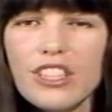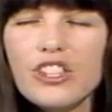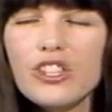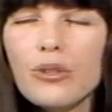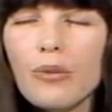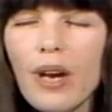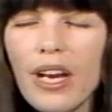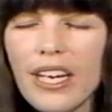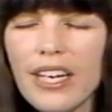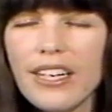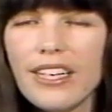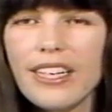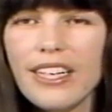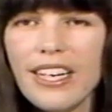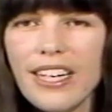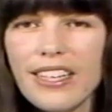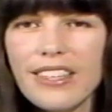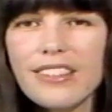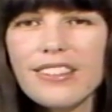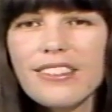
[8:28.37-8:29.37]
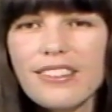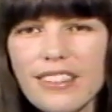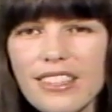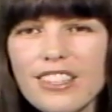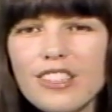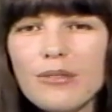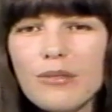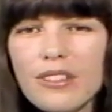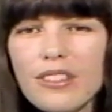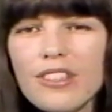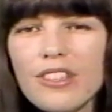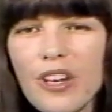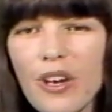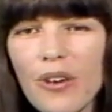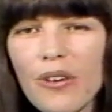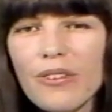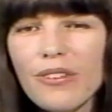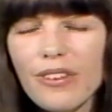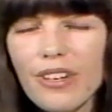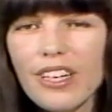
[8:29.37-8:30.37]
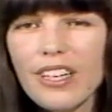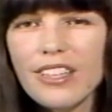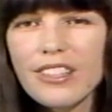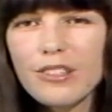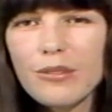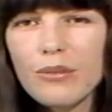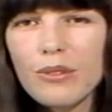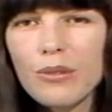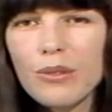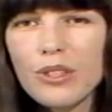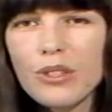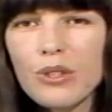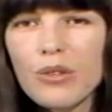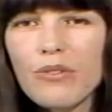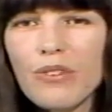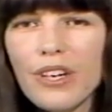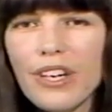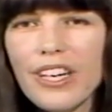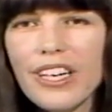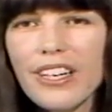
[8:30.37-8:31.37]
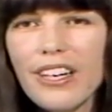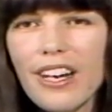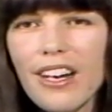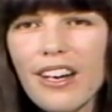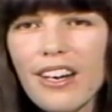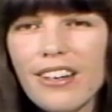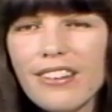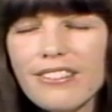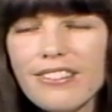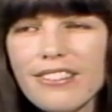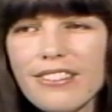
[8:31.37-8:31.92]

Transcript: situated again. It's you know, it's it was a very uh,